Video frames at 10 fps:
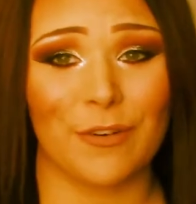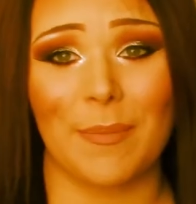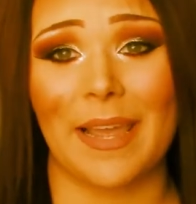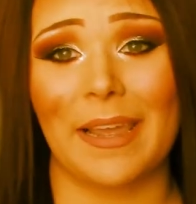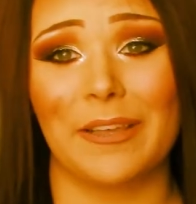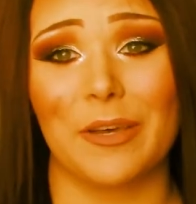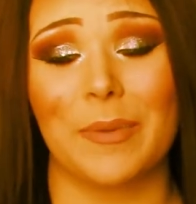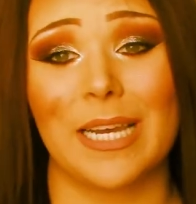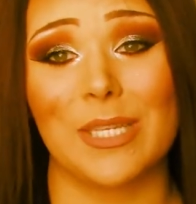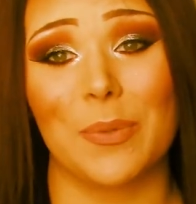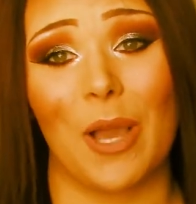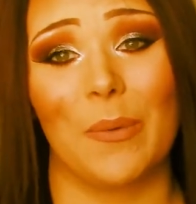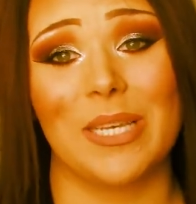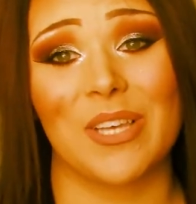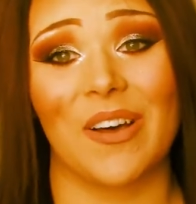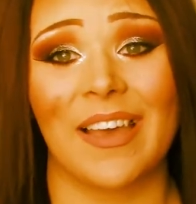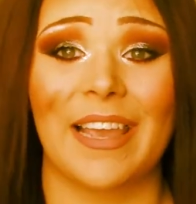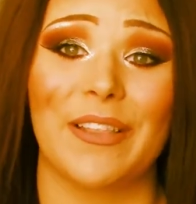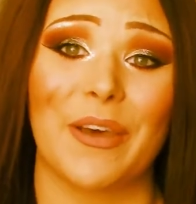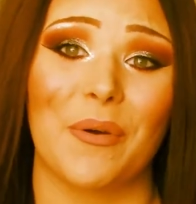for my Halo, because we always call
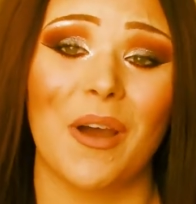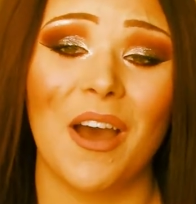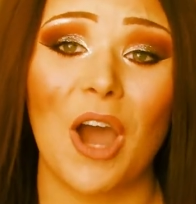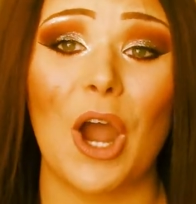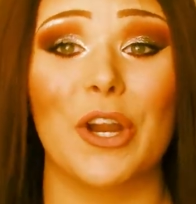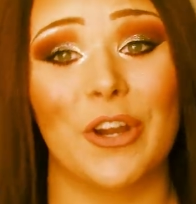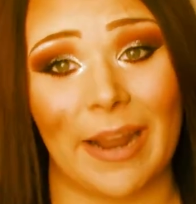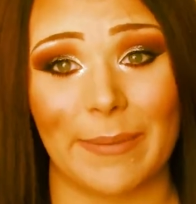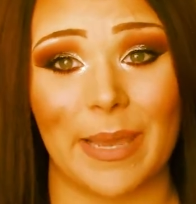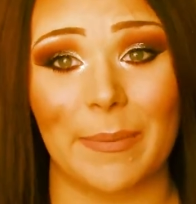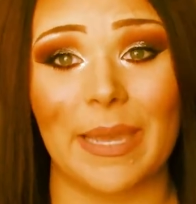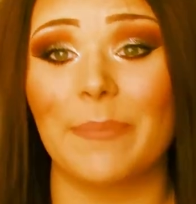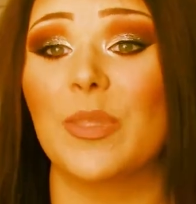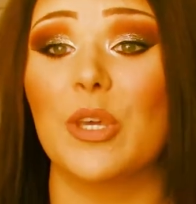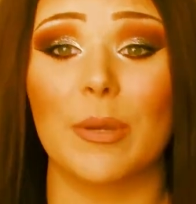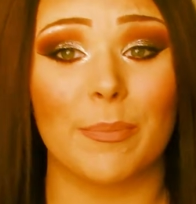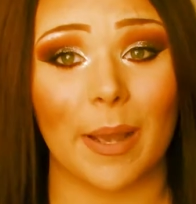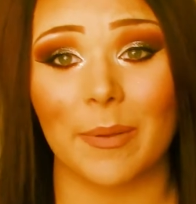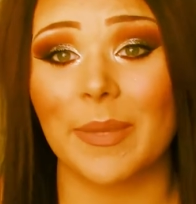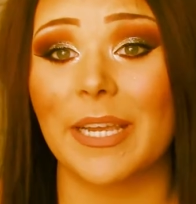Halo our crybaby. You can
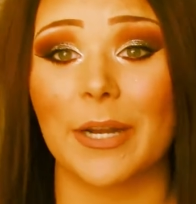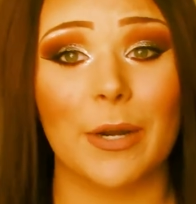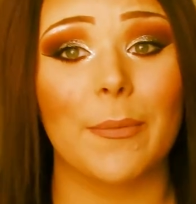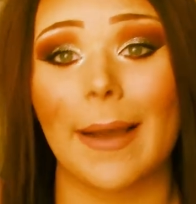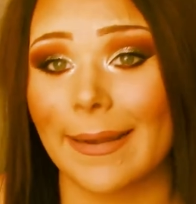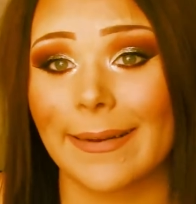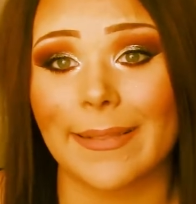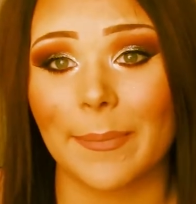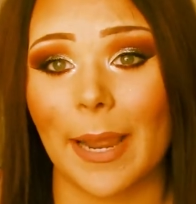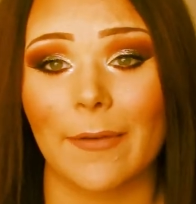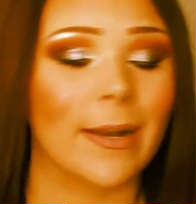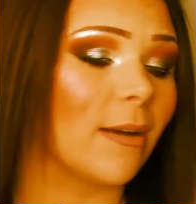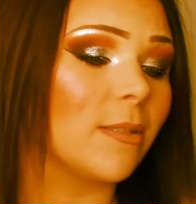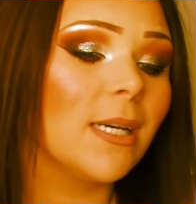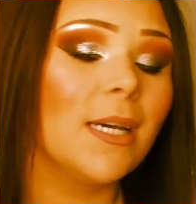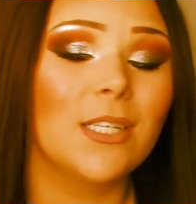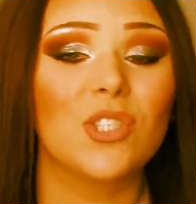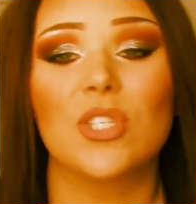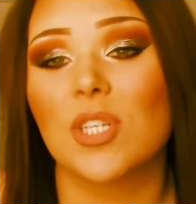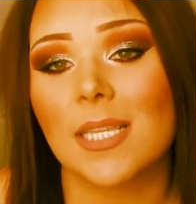probably hear her whining in the background.
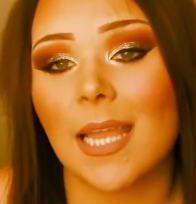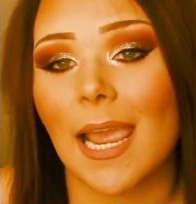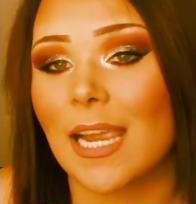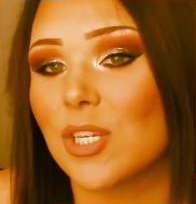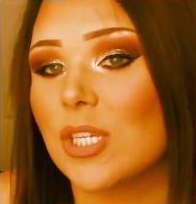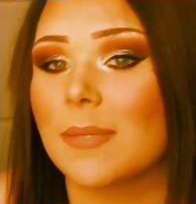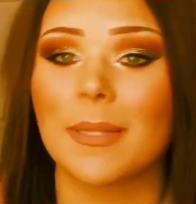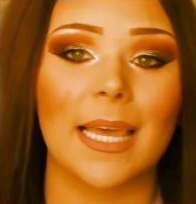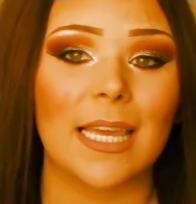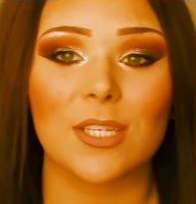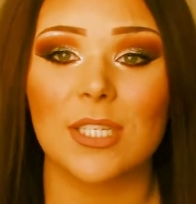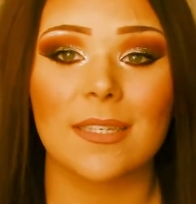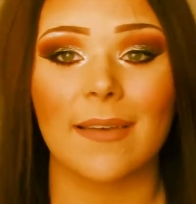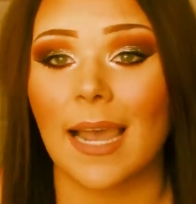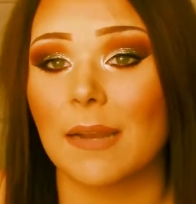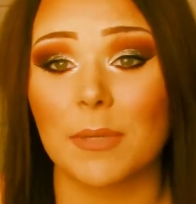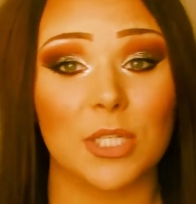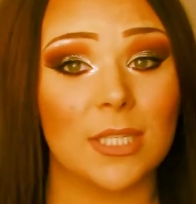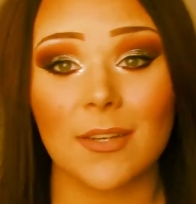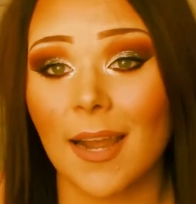She just ate, she's playing, she's fine,
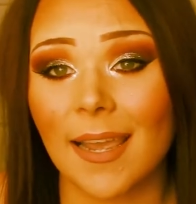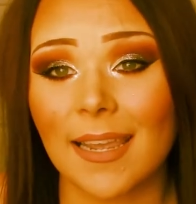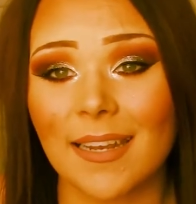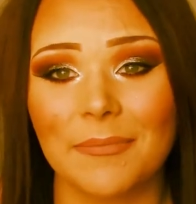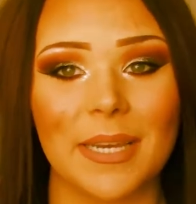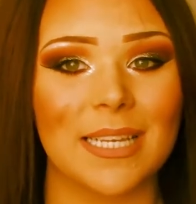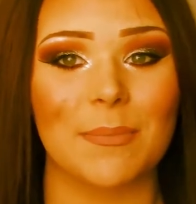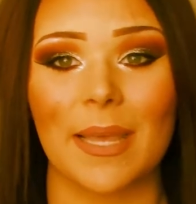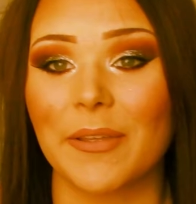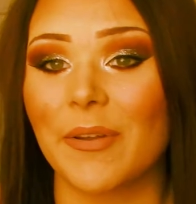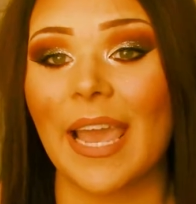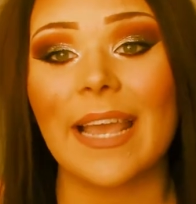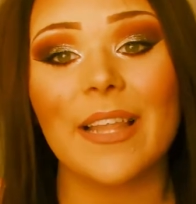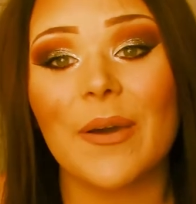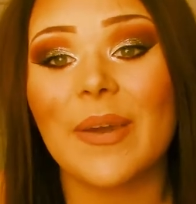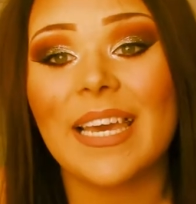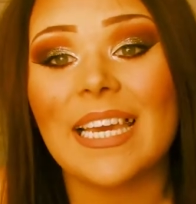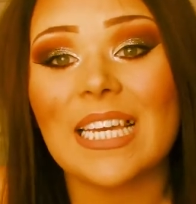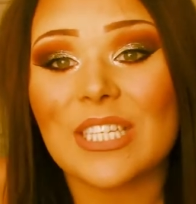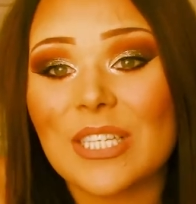but she's crying because my little Halo
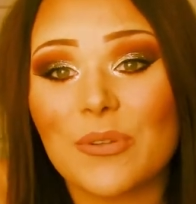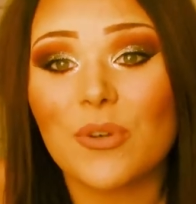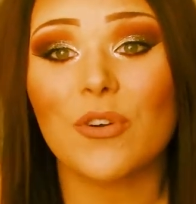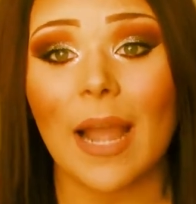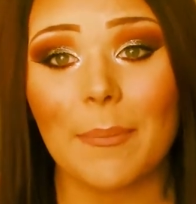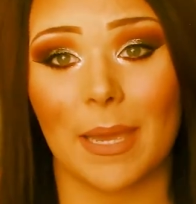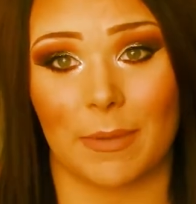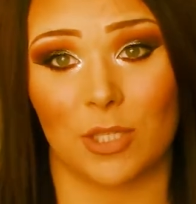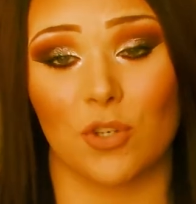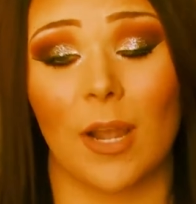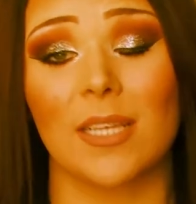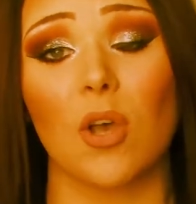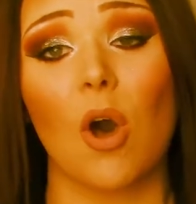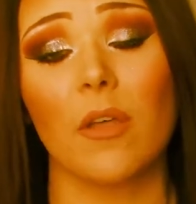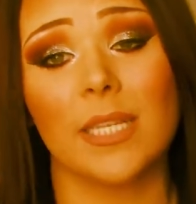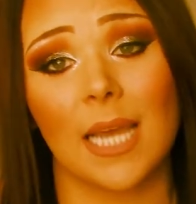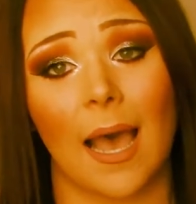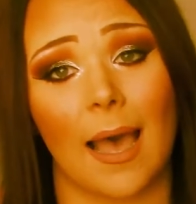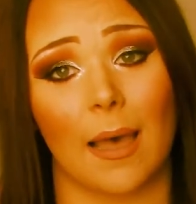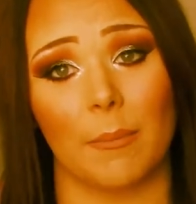is a little crybaby. She cries all the
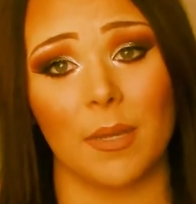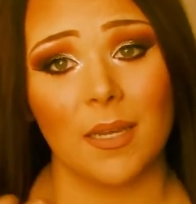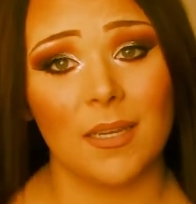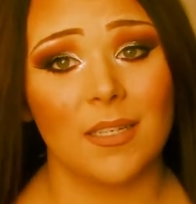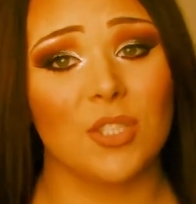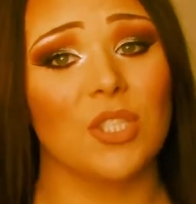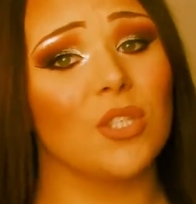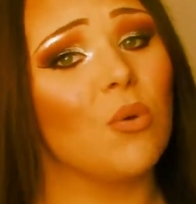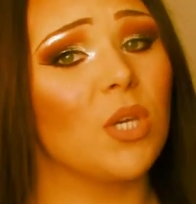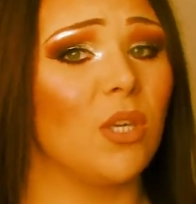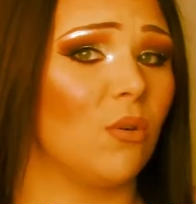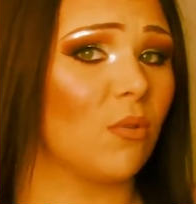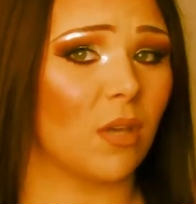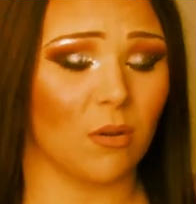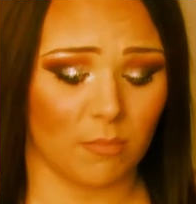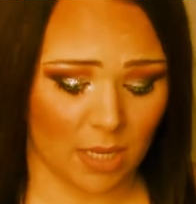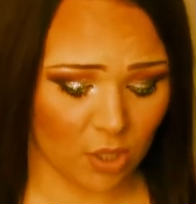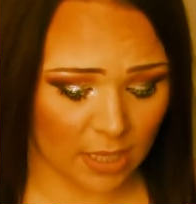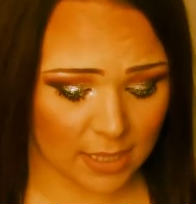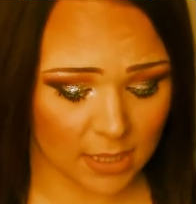time. She's so cute though, my
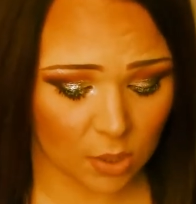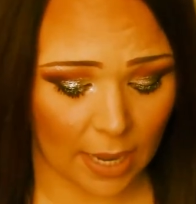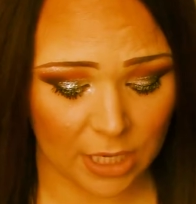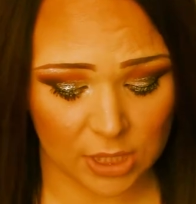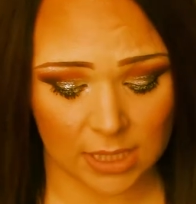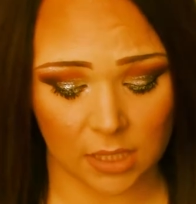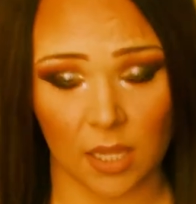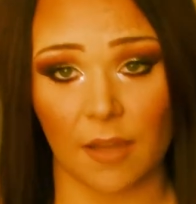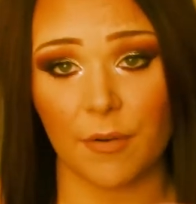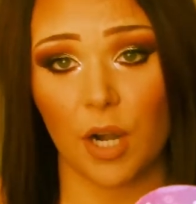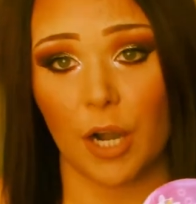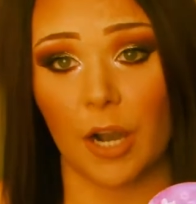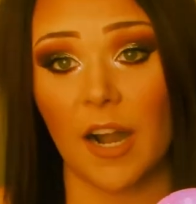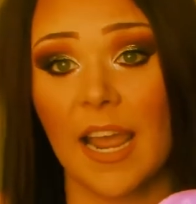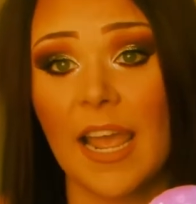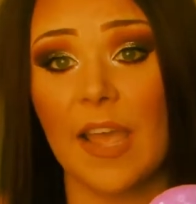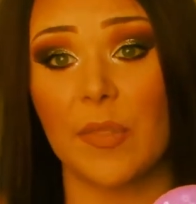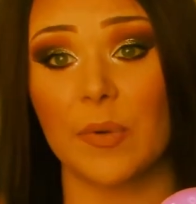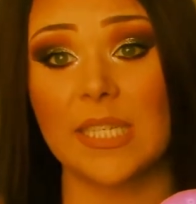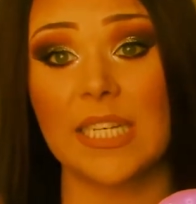goodness. So I just love her.
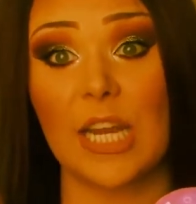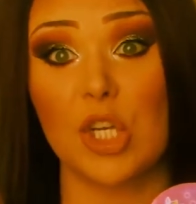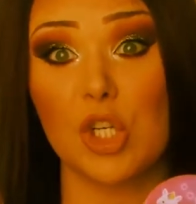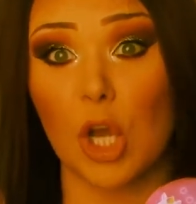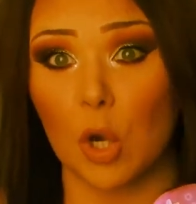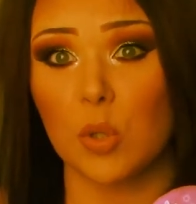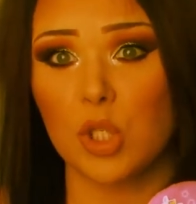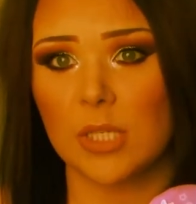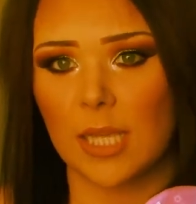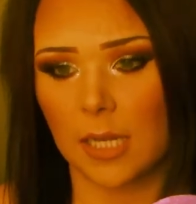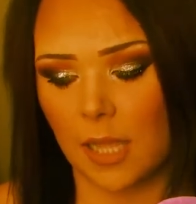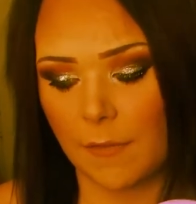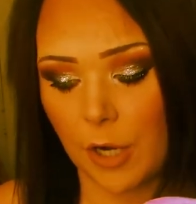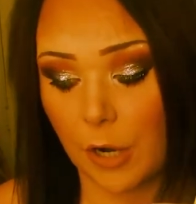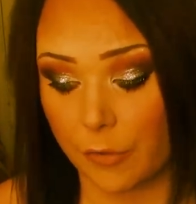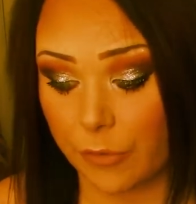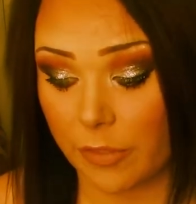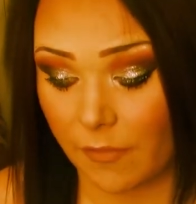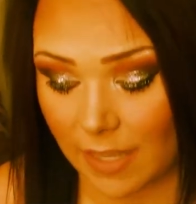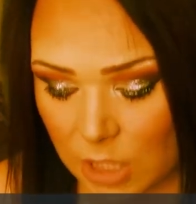And the reason I know she's gonna love her, other than the fact